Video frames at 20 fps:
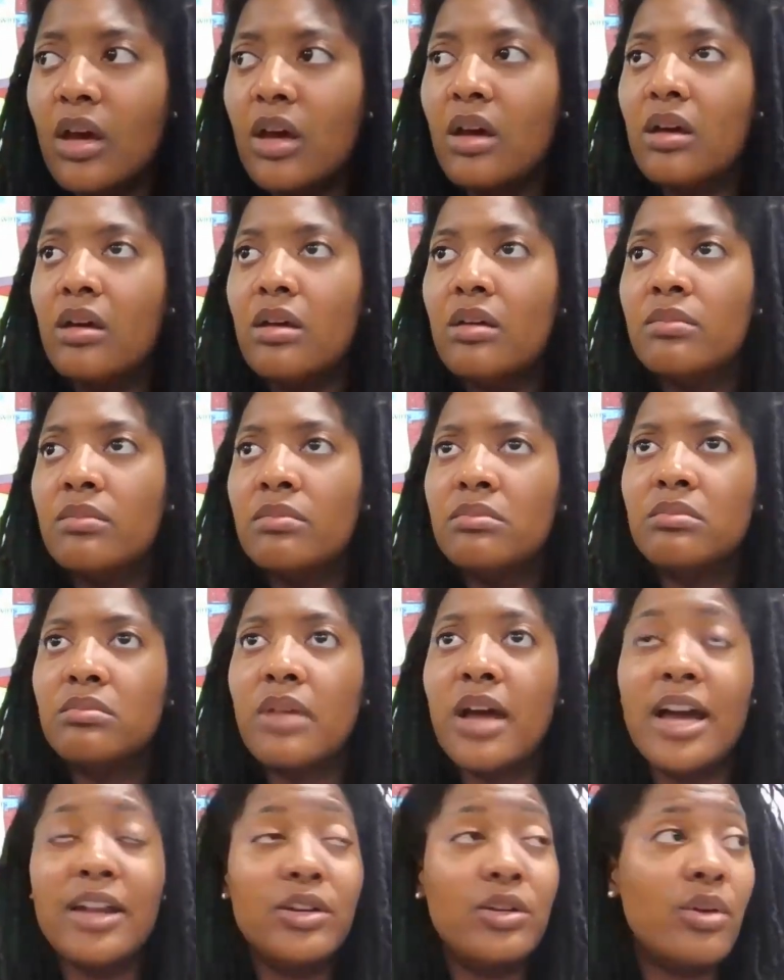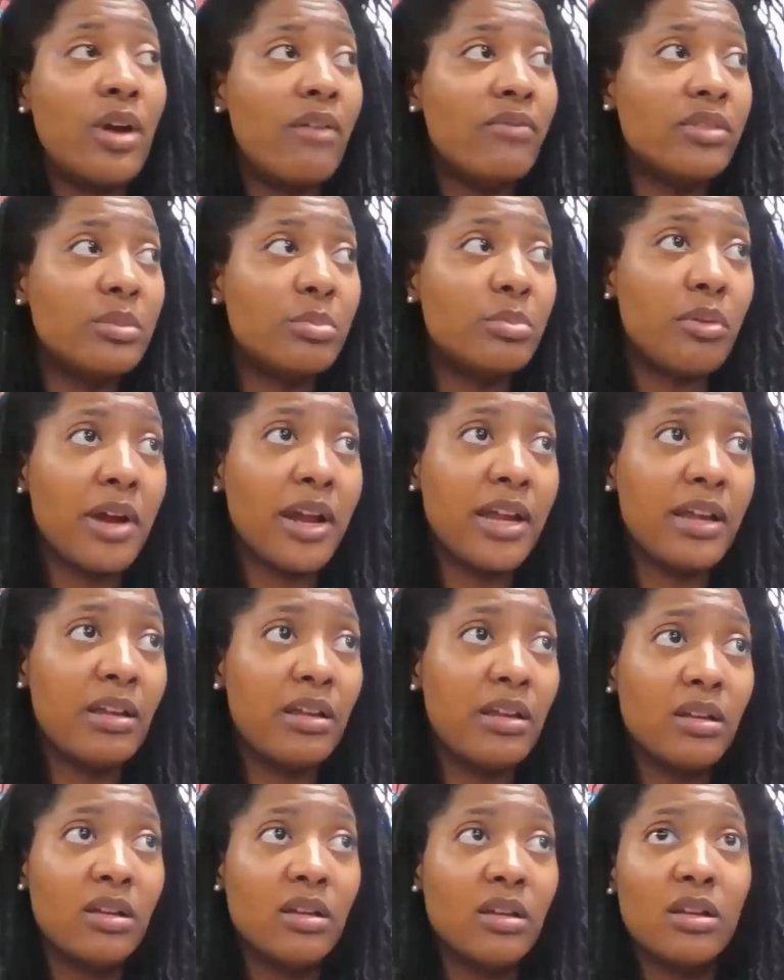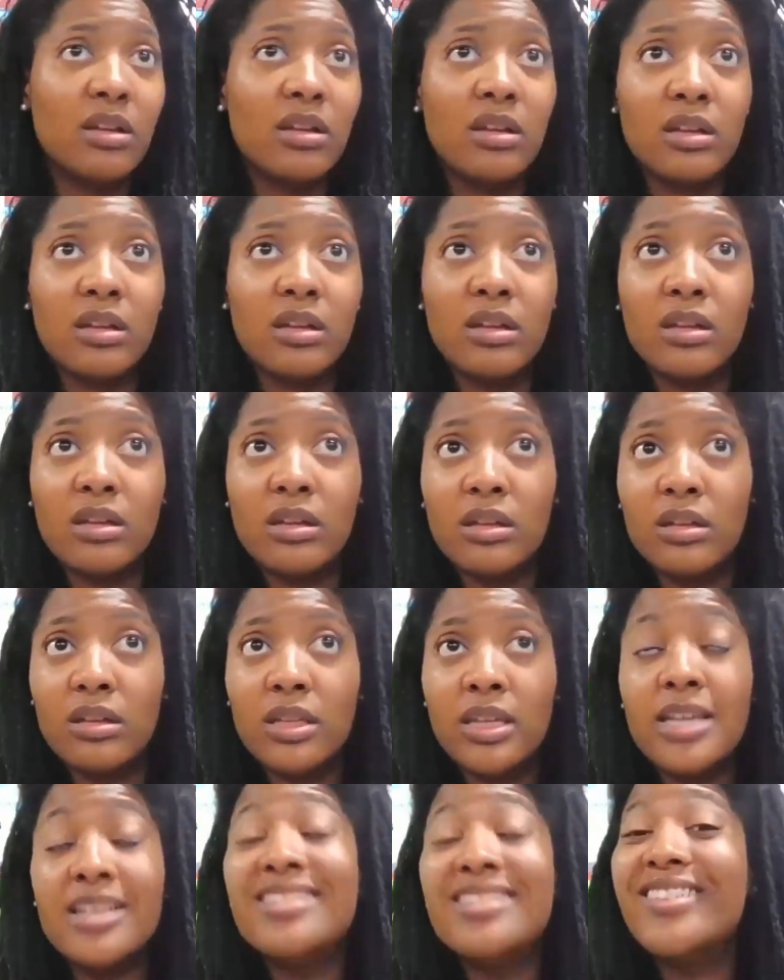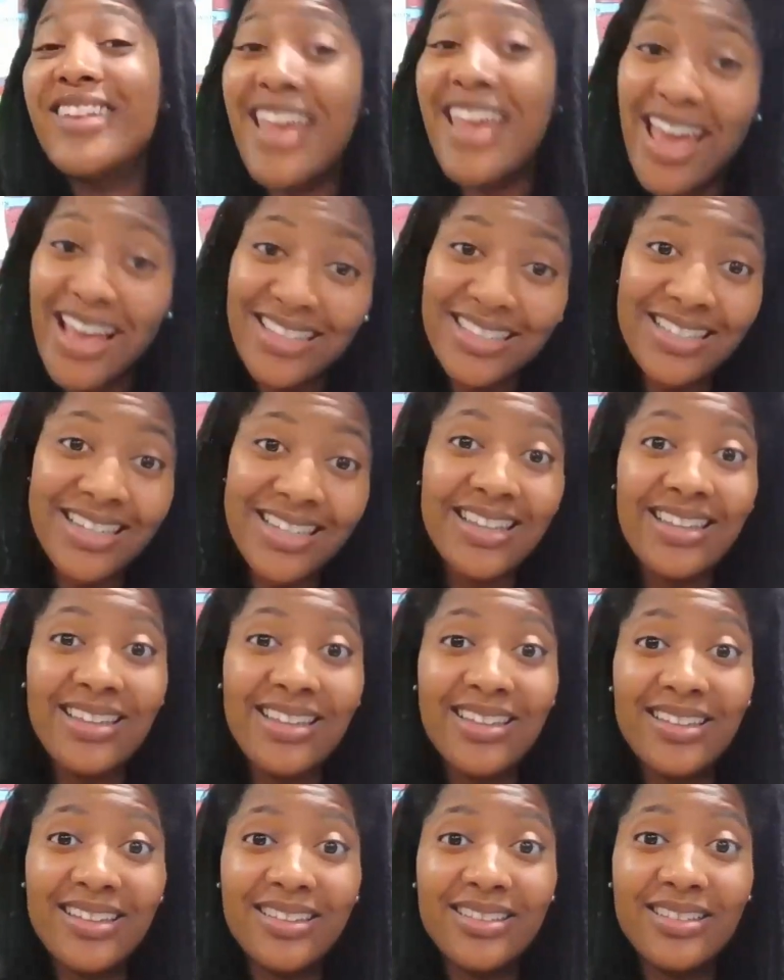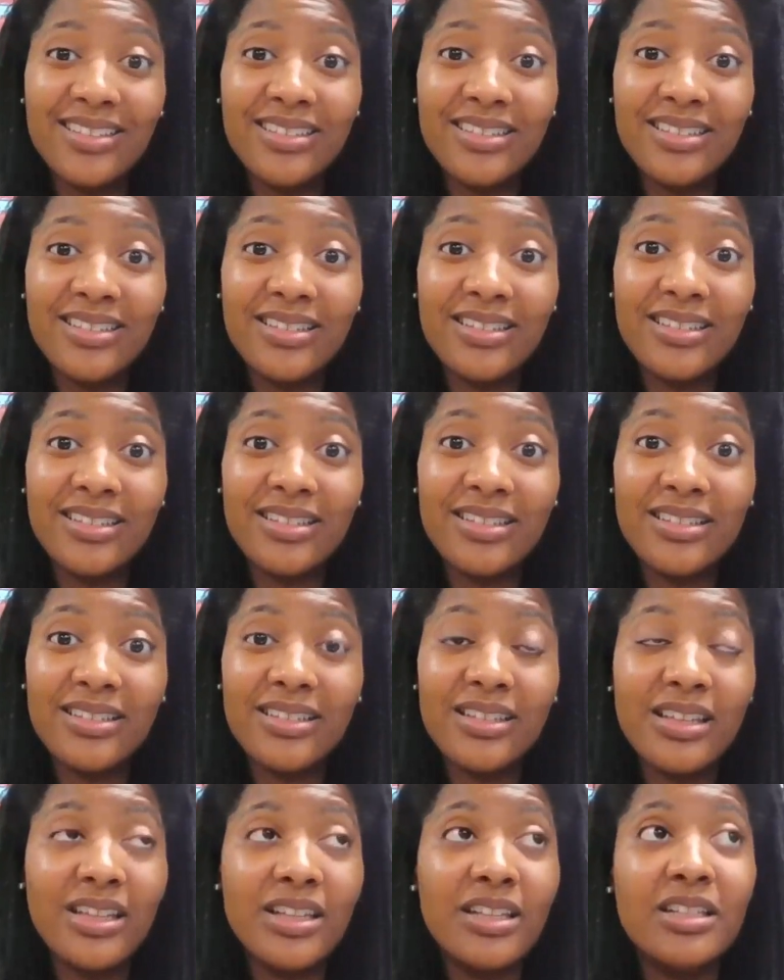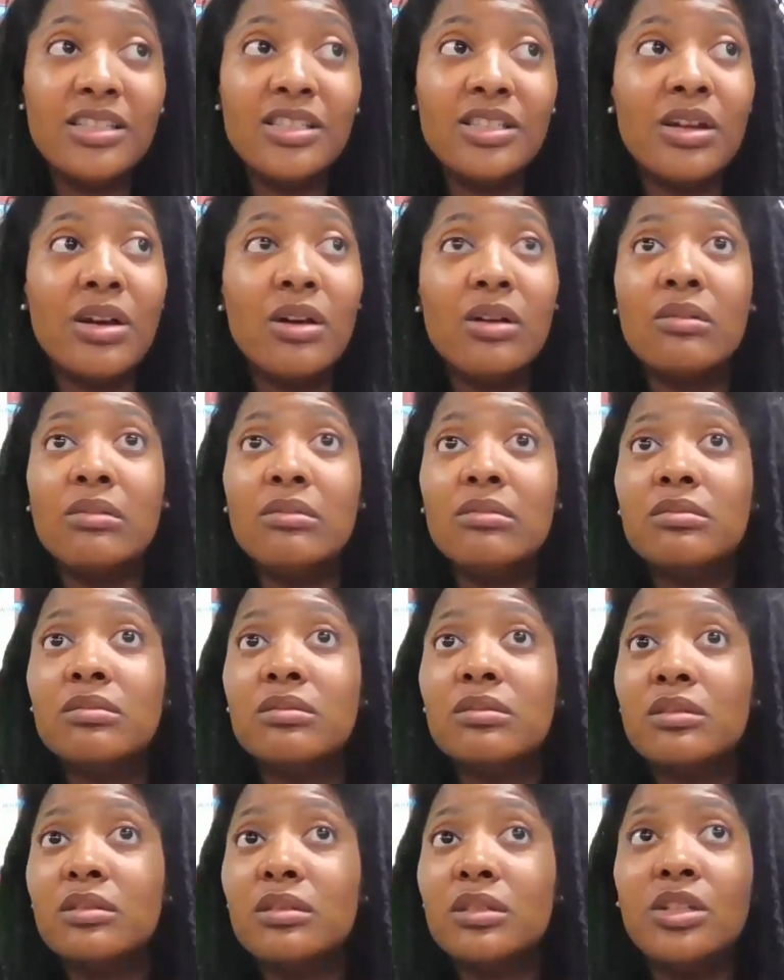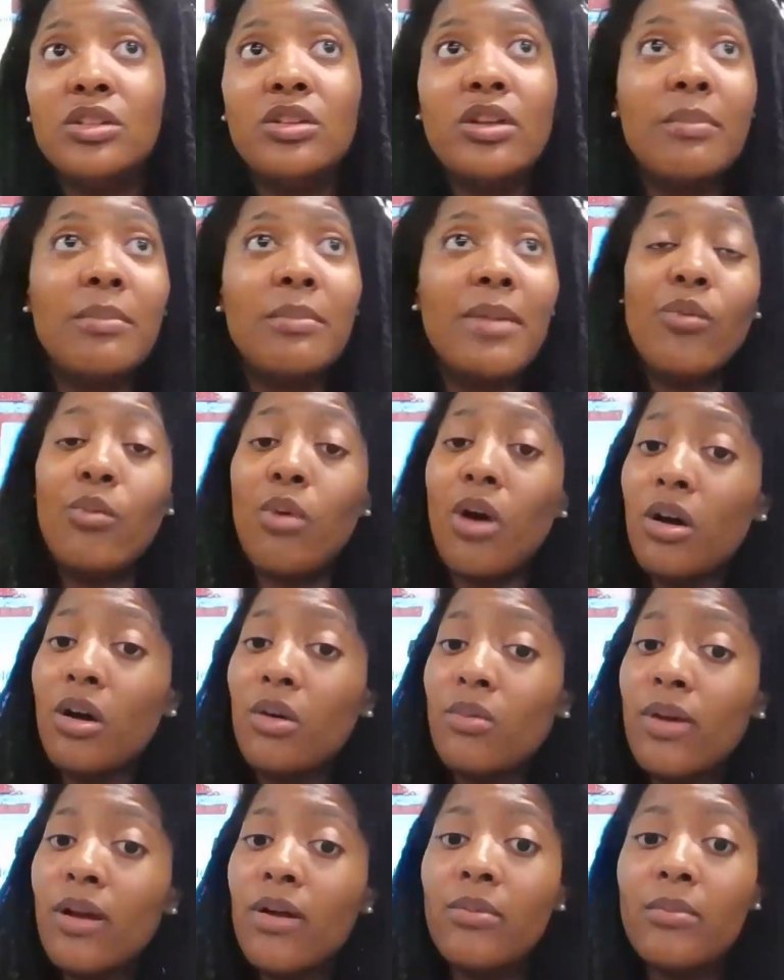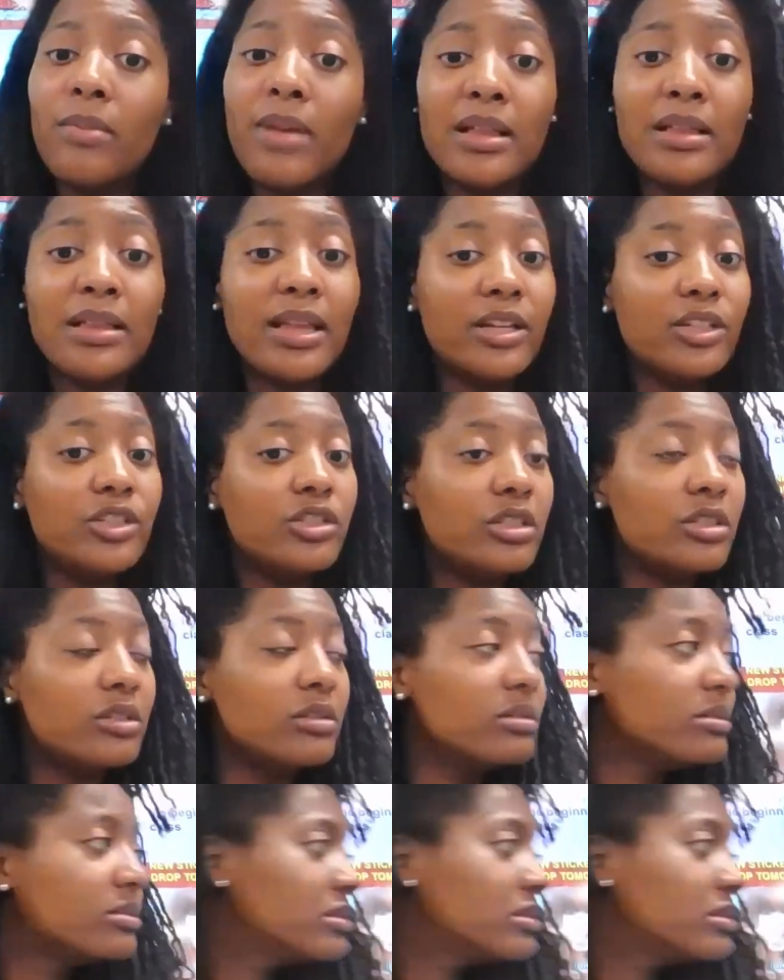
Um, I do have a spray. Kids are gassy. And so, you know, I might walk around my lecture.